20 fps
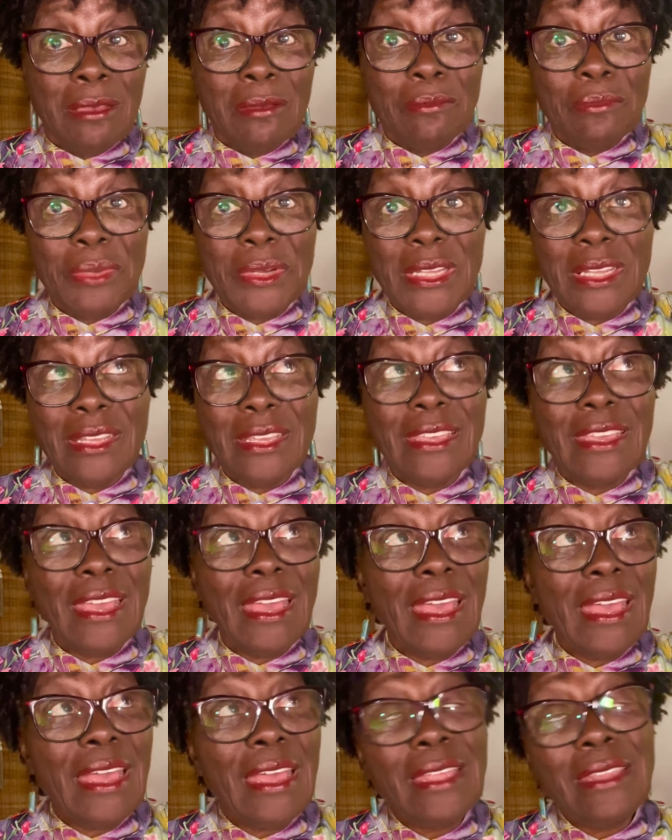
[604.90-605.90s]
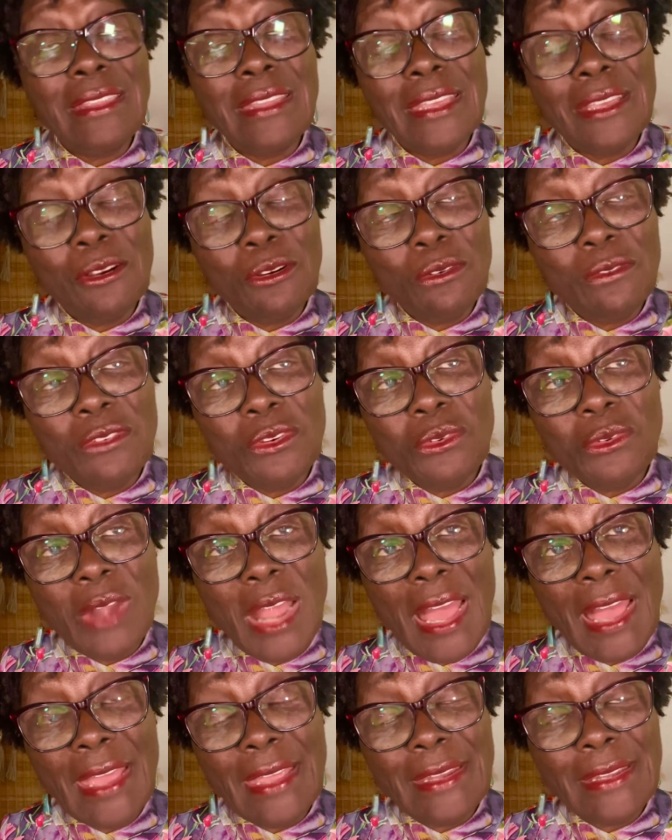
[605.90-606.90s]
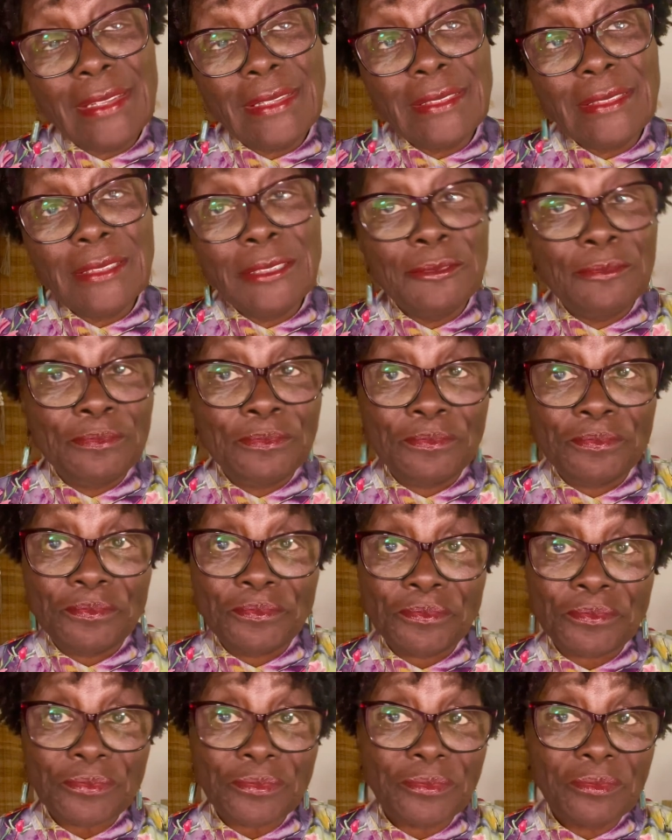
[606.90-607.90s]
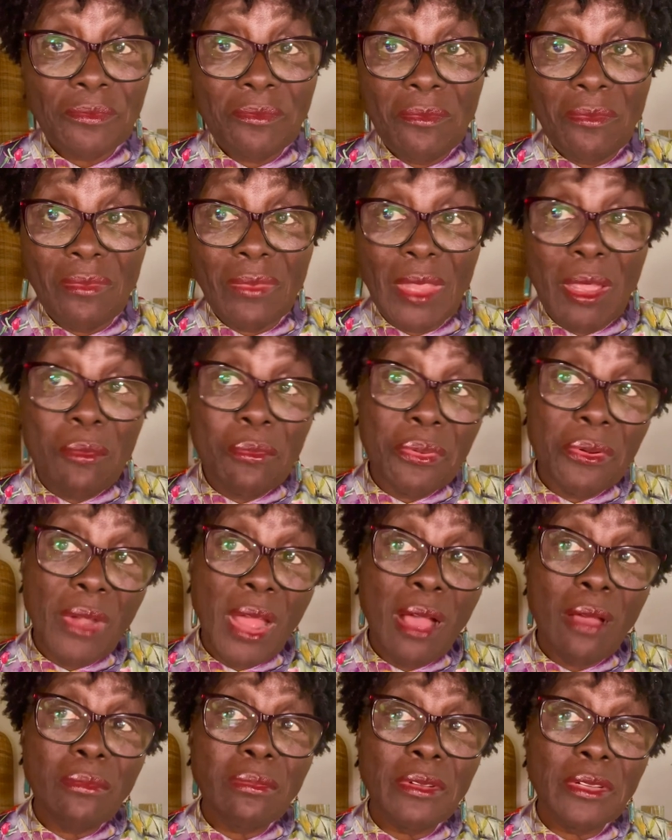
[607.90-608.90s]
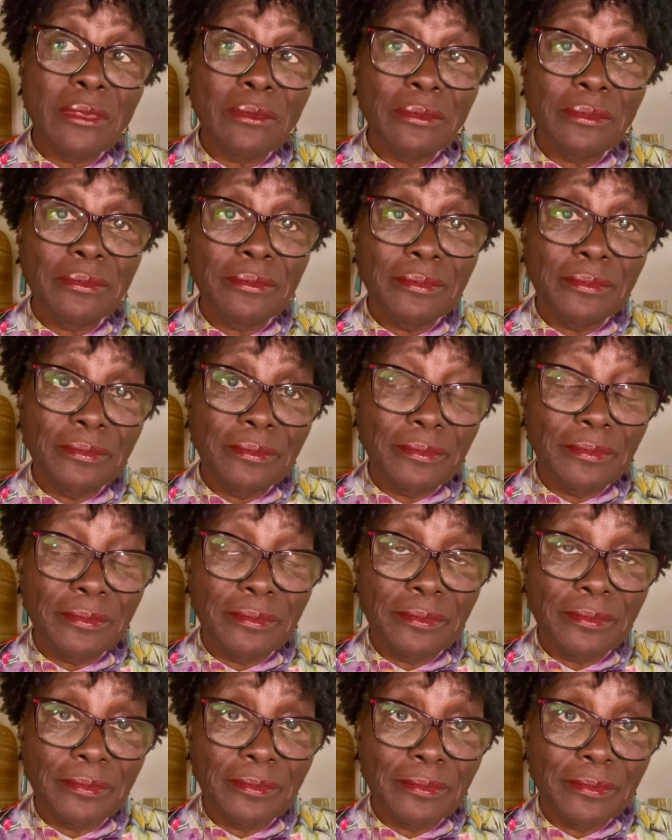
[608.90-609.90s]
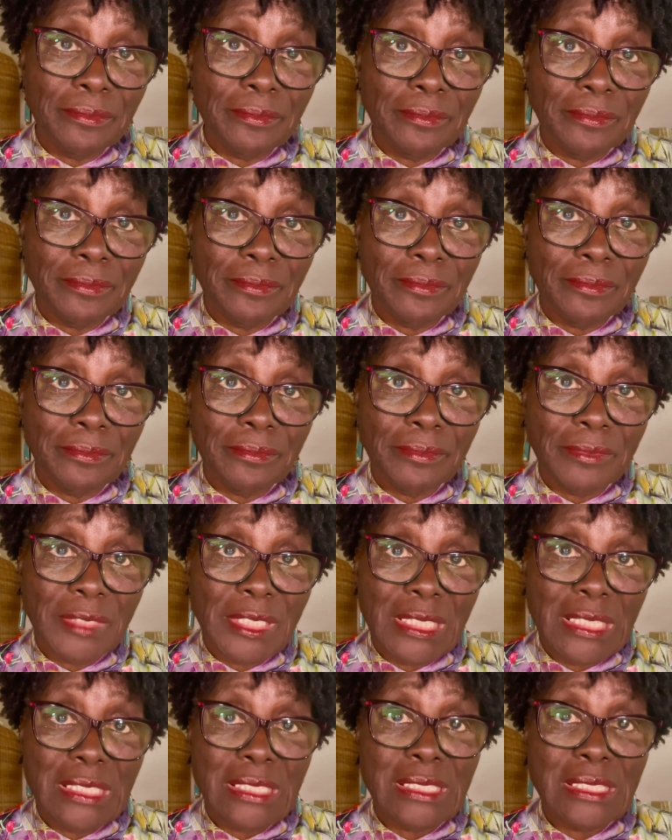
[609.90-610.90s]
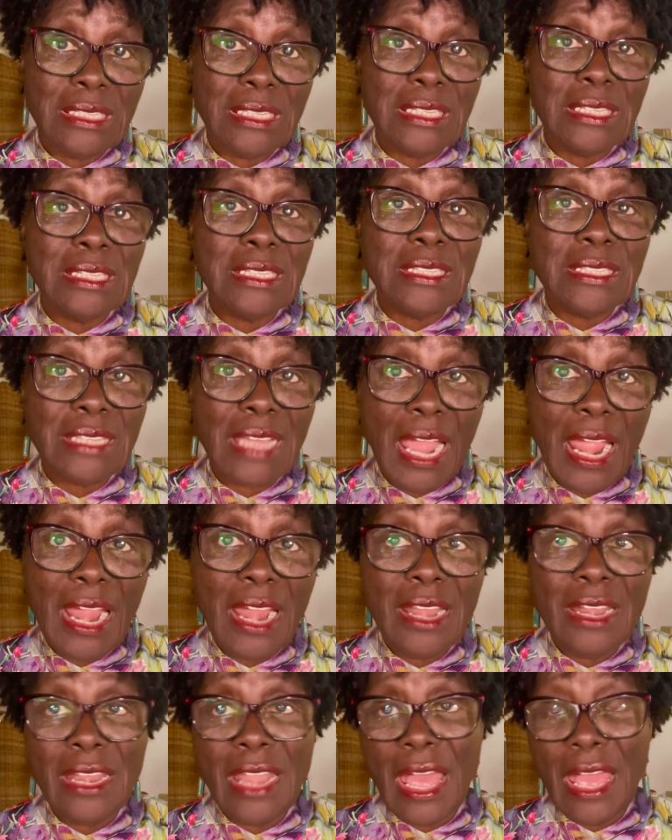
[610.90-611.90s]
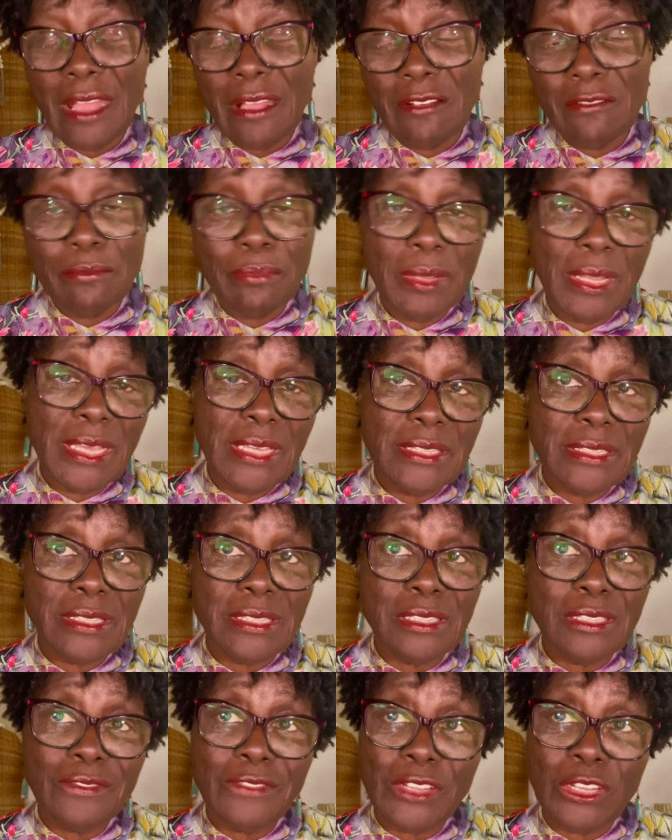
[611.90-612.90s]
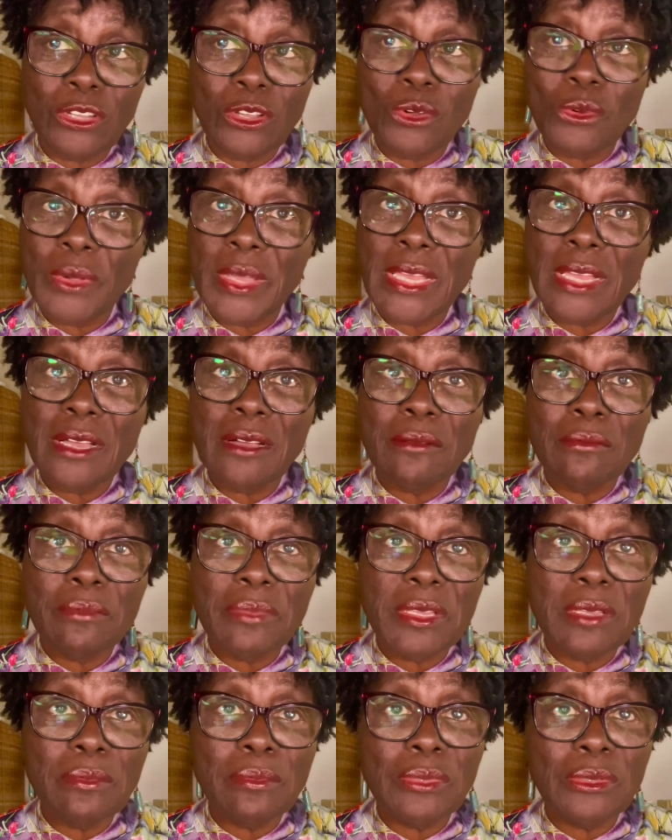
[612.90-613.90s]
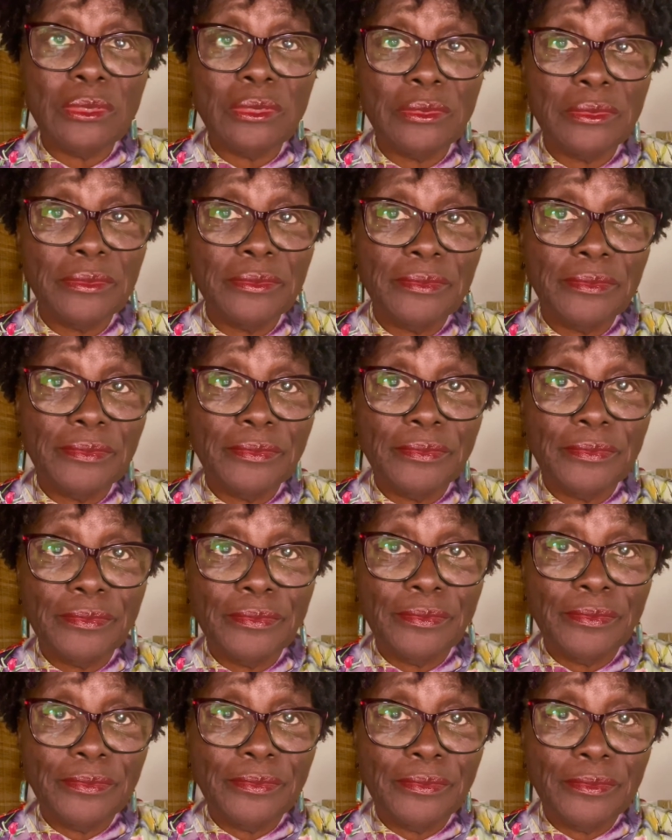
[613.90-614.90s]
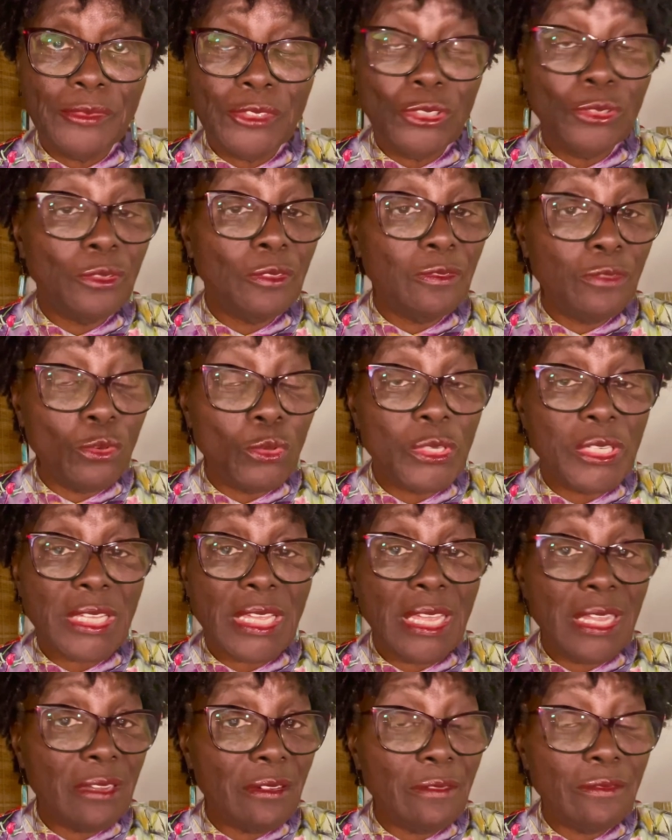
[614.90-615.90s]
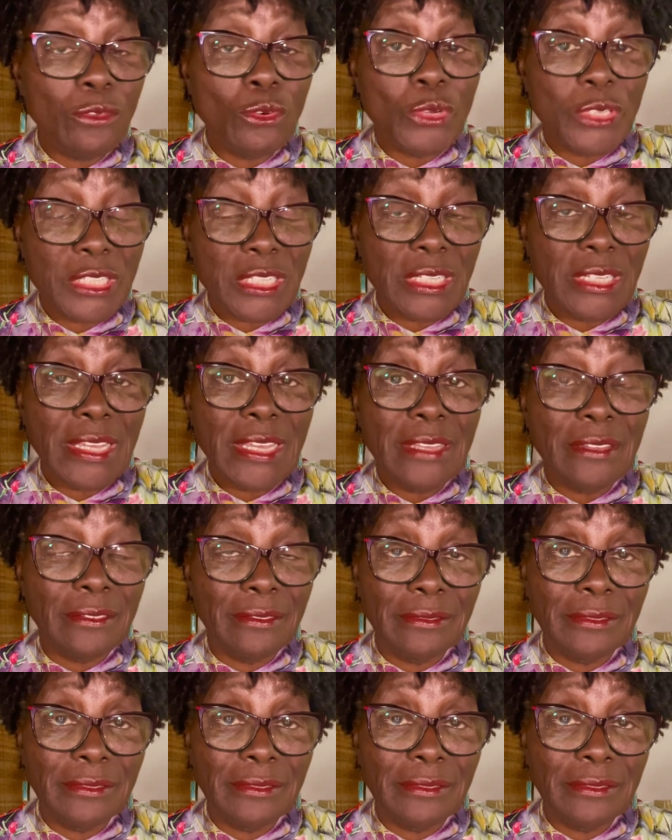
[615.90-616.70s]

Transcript: But again, the overriding problem is the dire lack of places for low-income people to can afford to live.